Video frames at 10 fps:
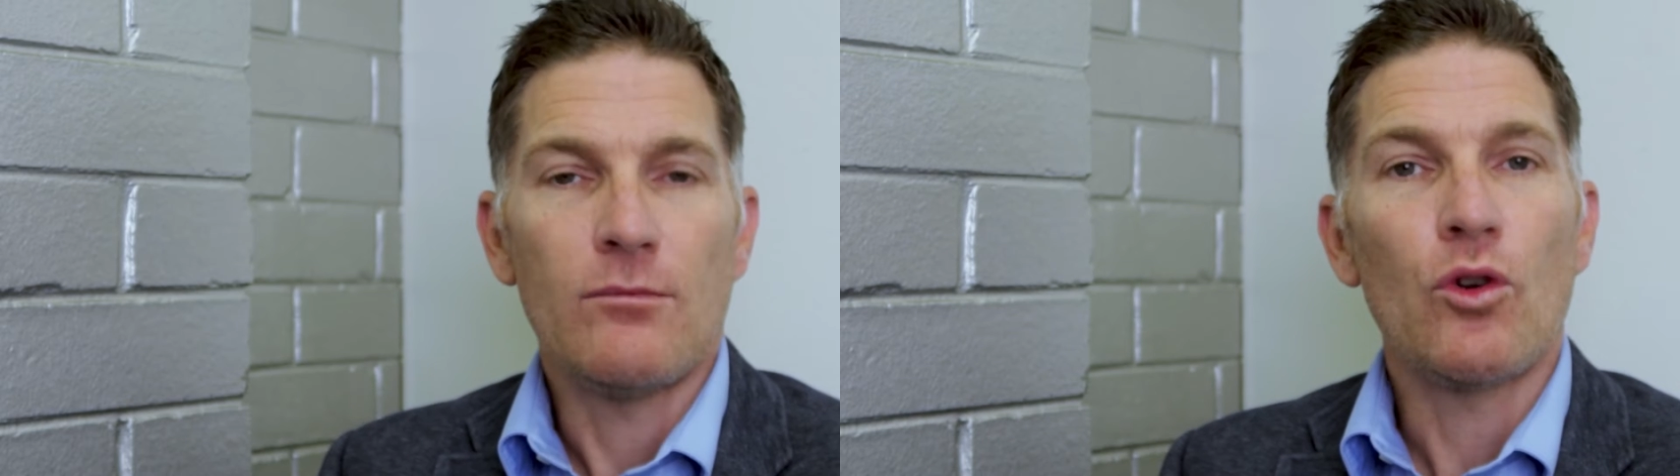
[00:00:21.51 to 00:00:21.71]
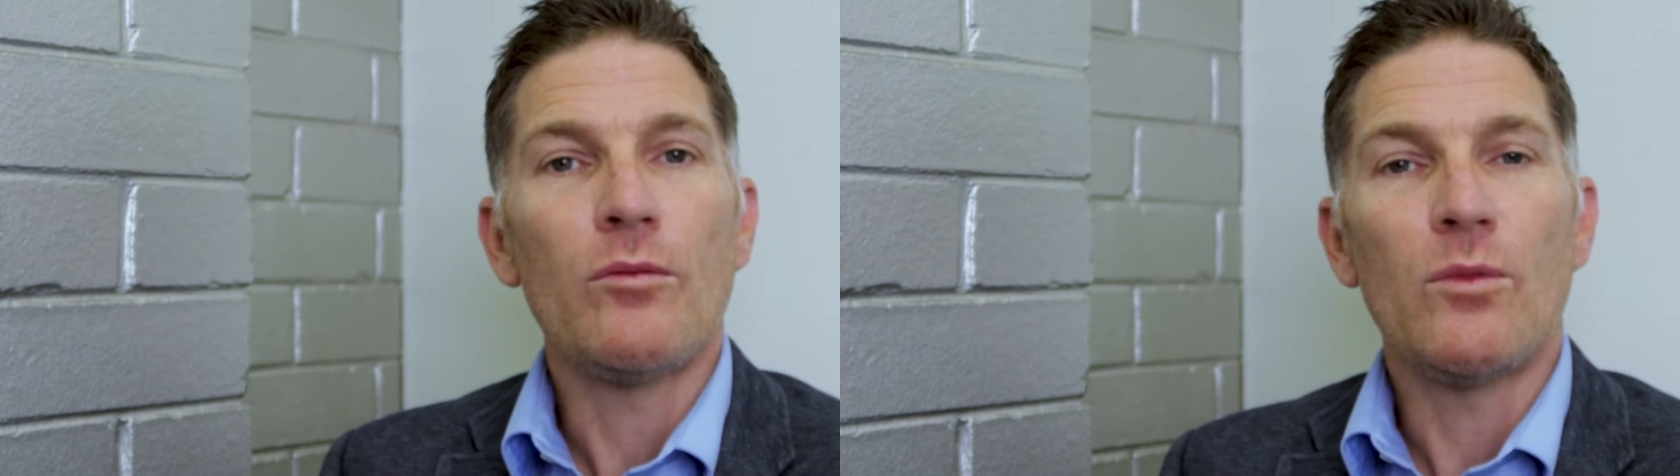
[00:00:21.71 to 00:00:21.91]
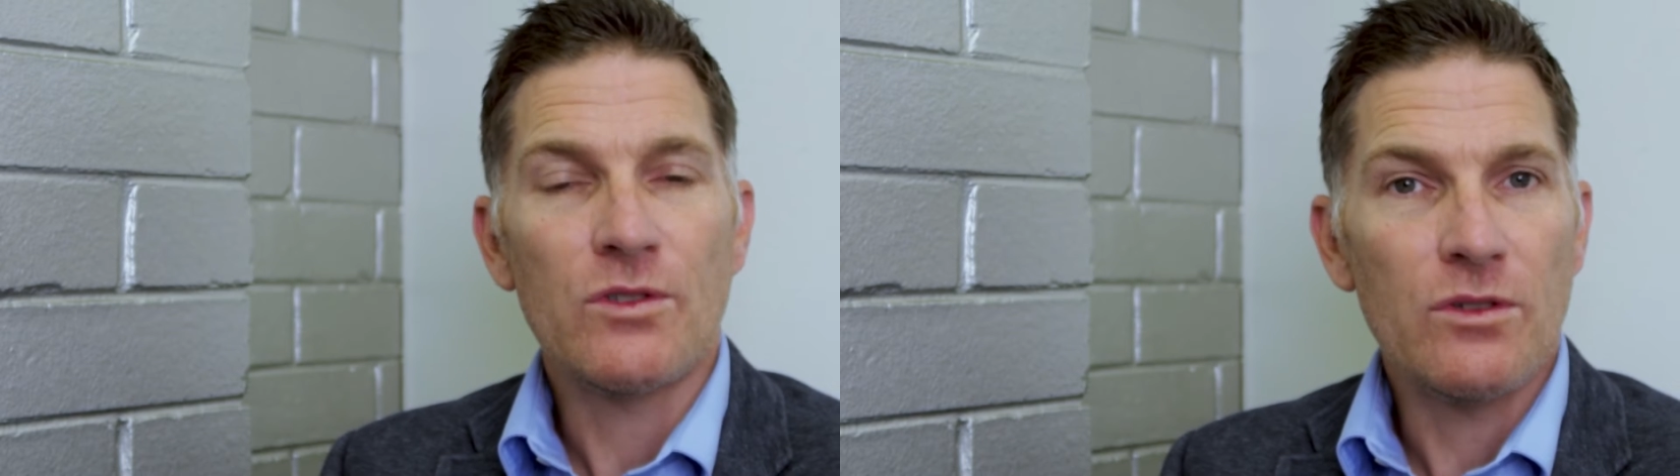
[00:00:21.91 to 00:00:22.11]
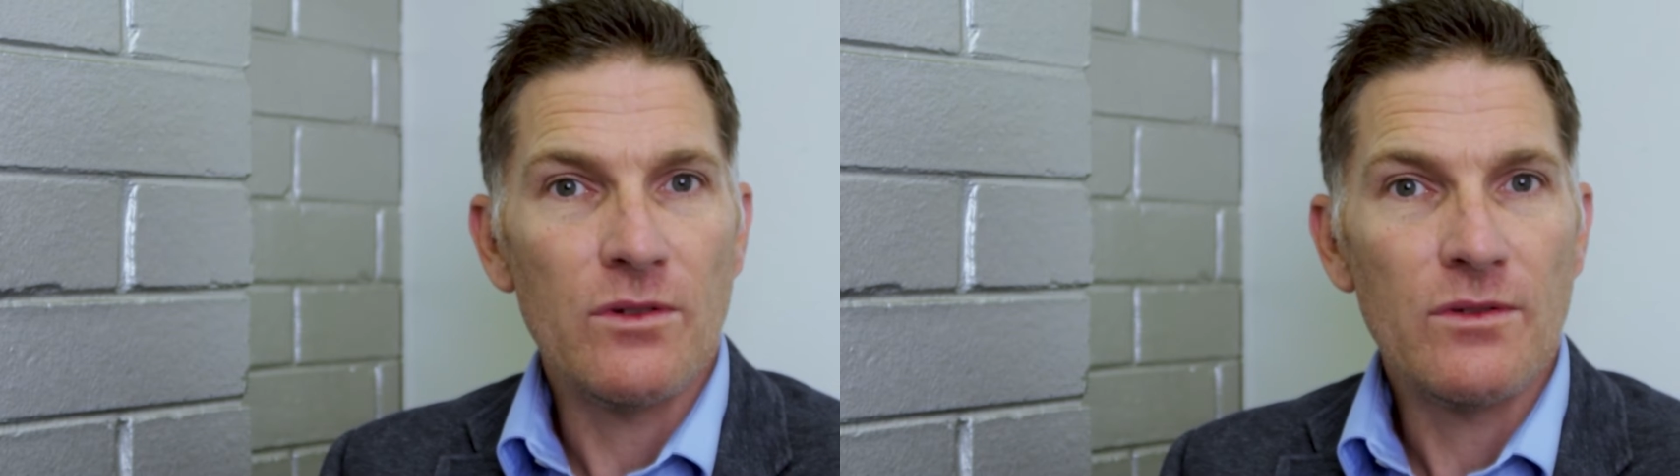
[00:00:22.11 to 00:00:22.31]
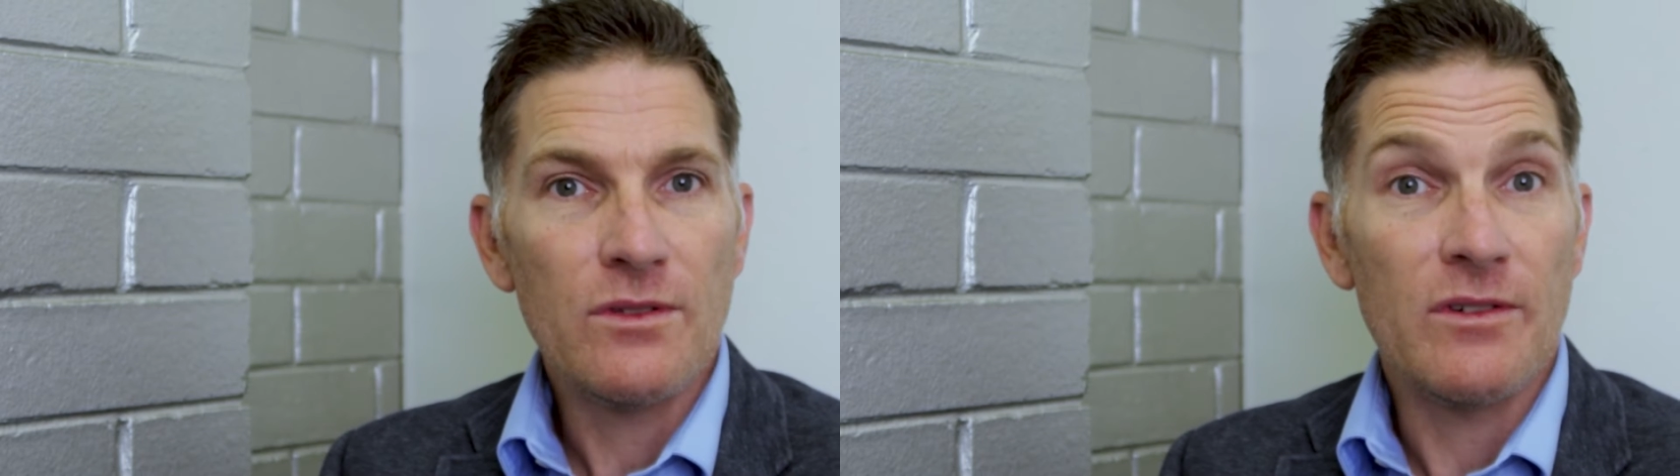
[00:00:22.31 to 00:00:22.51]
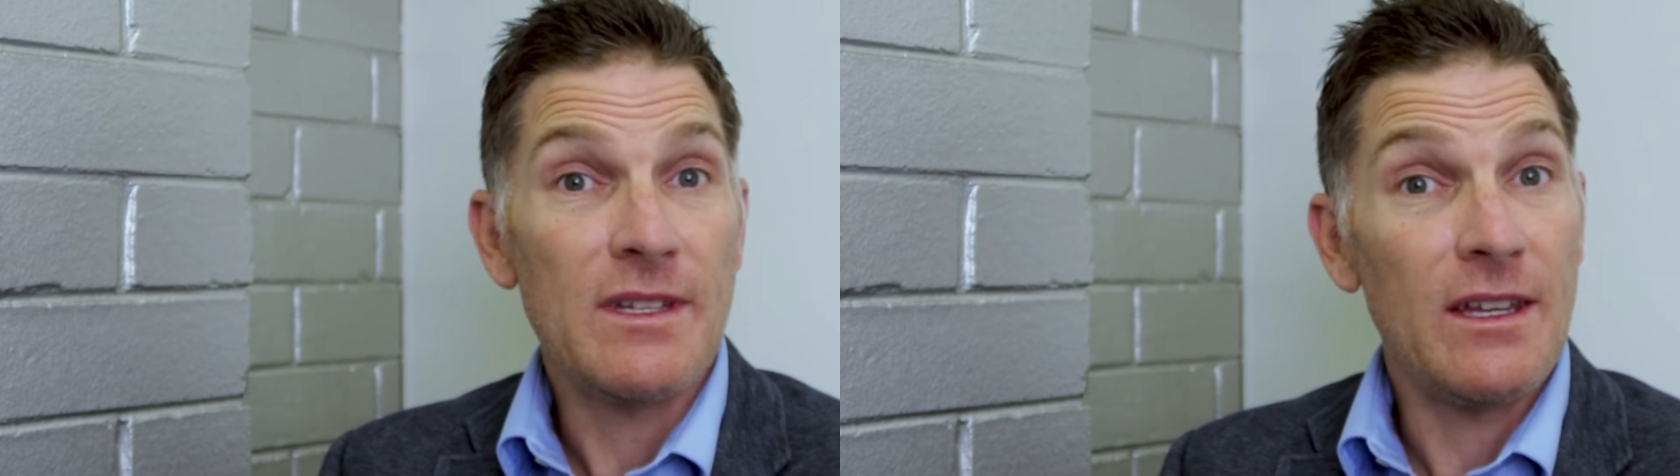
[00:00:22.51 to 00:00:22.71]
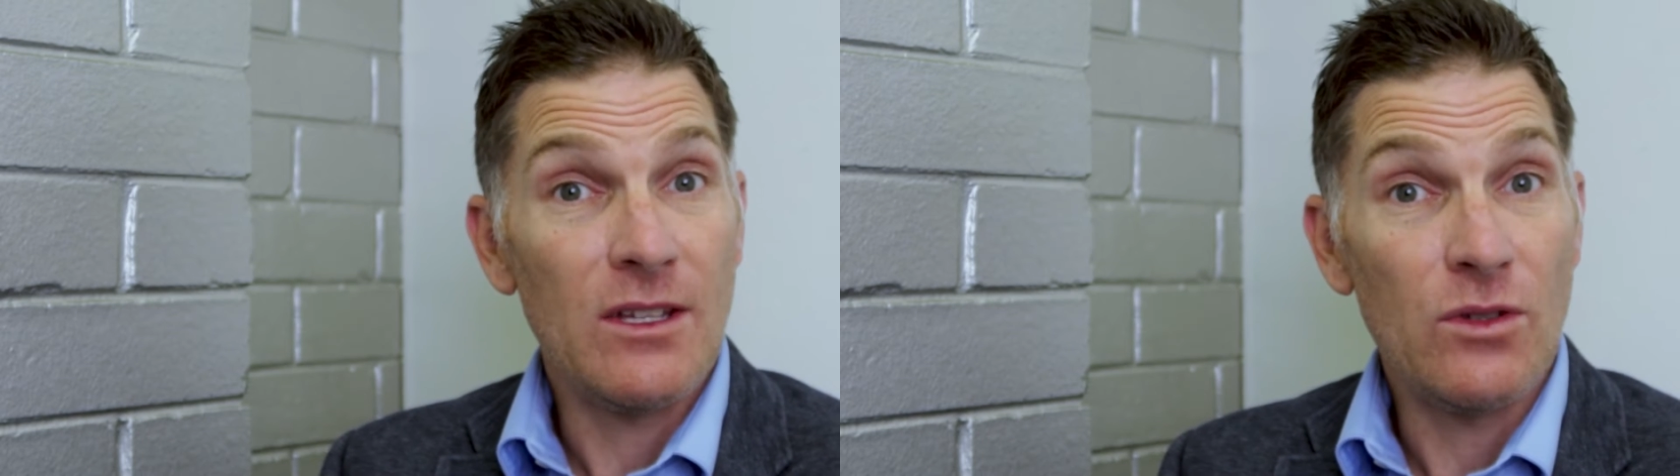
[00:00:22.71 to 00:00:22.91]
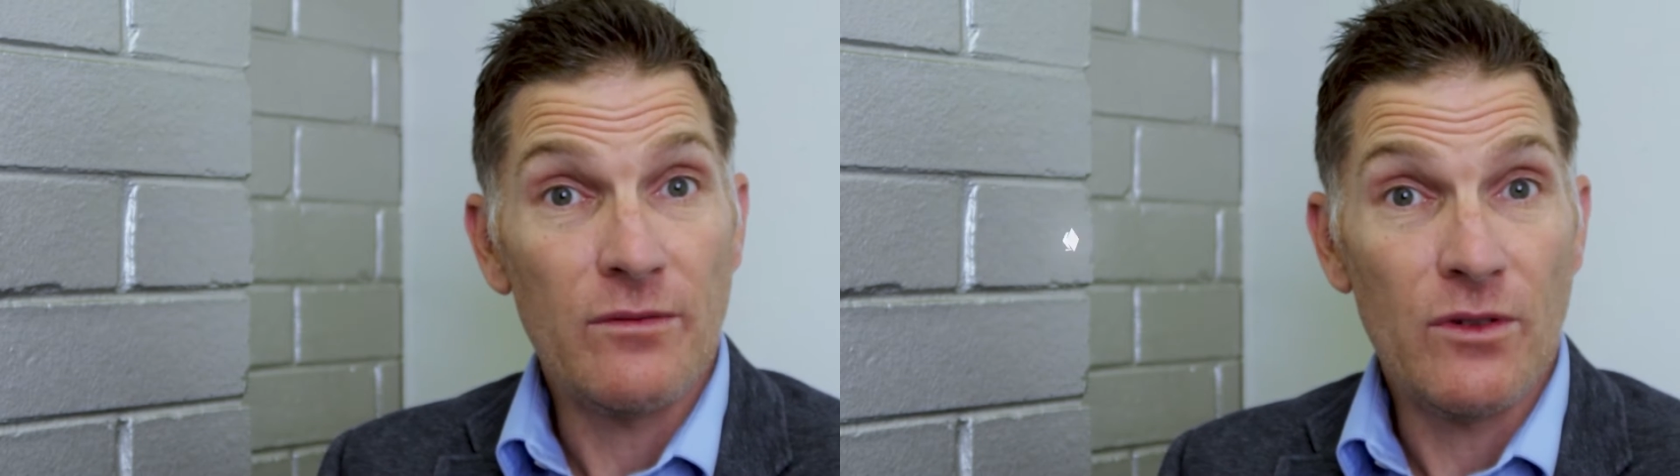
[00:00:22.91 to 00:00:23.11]
More and more students are
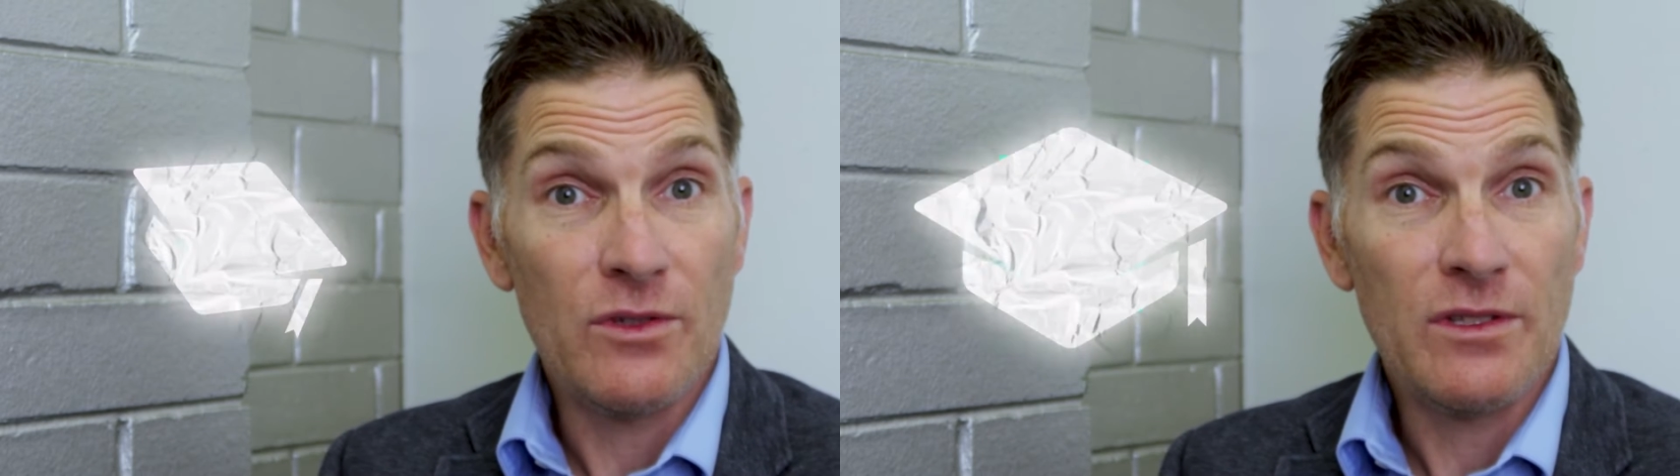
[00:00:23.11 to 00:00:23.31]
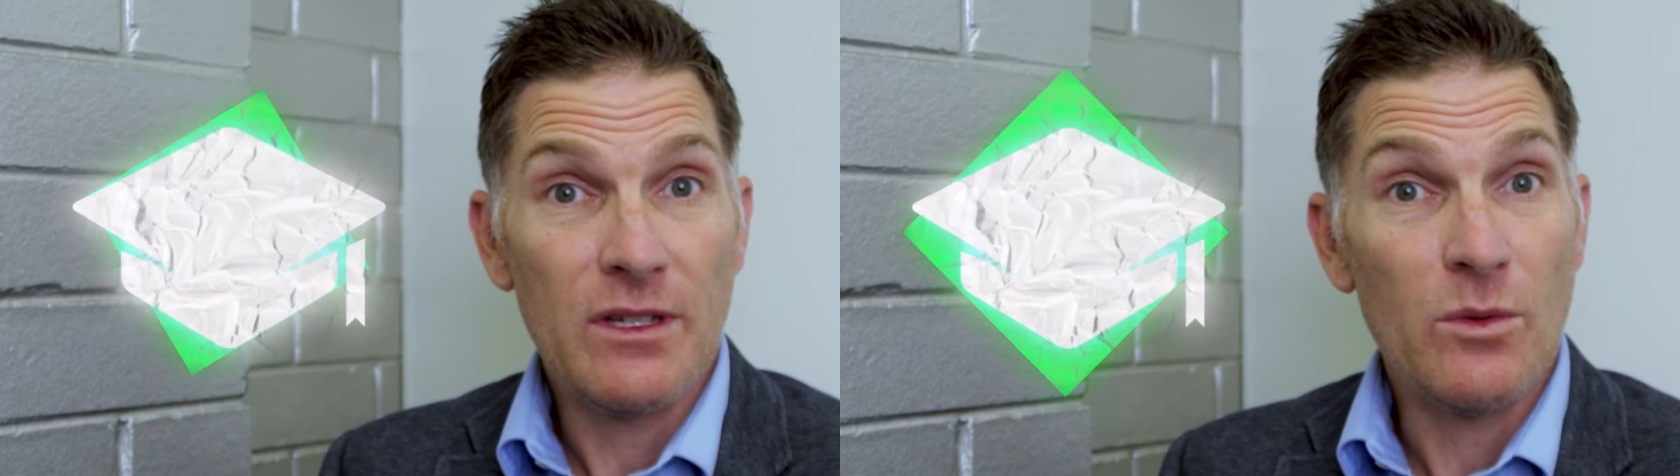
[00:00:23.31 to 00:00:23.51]
attending university,